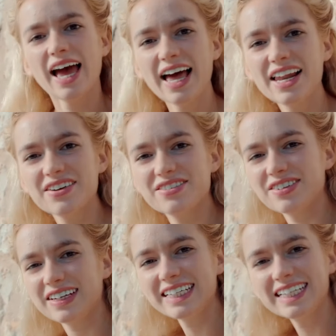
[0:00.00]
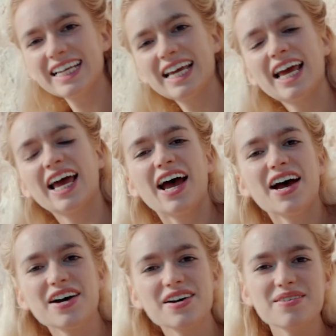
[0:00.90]
Hello everyone.
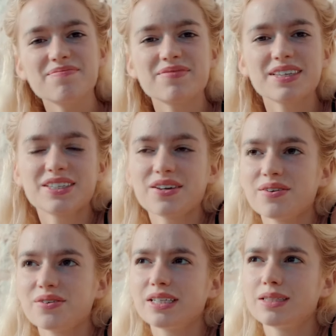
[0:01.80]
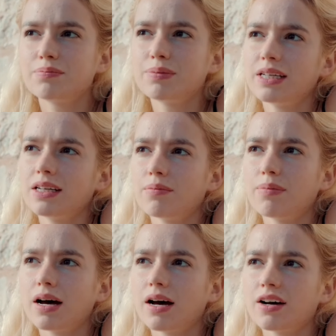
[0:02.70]
So it's been
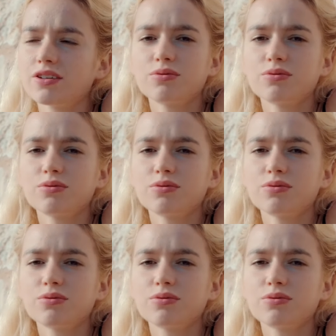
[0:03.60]
about